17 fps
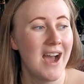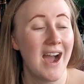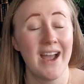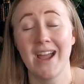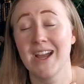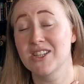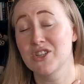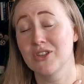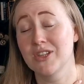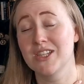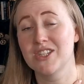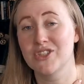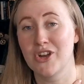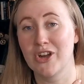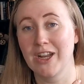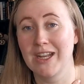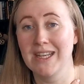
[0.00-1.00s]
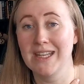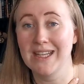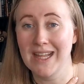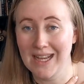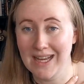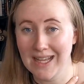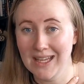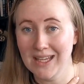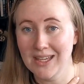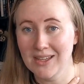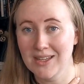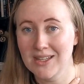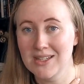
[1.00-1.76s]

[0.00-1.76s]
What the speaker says: I actually started knitting